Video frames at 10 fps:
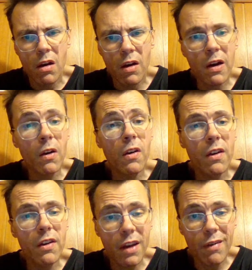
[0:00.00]
I
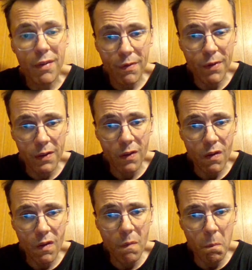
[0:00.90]
already have refunded
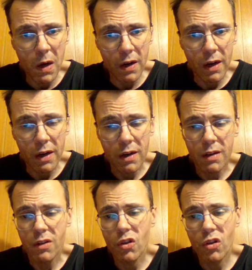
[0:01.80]
the money.
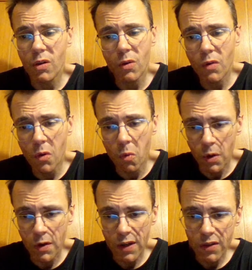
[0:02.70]
So no
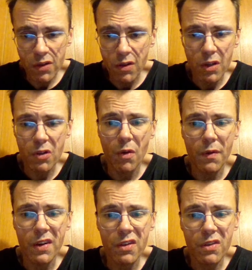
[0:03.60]
worries, it's
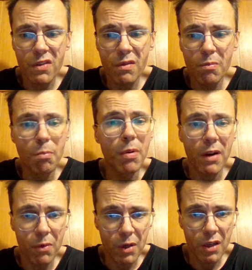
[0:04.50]
always
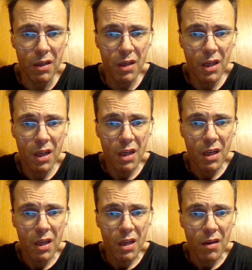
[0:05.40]
better way
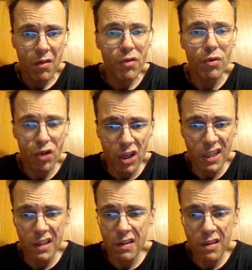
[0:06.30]
through
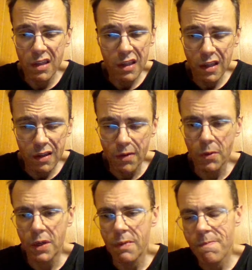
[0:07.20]
China than any other
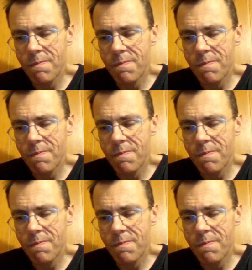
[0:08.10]
way.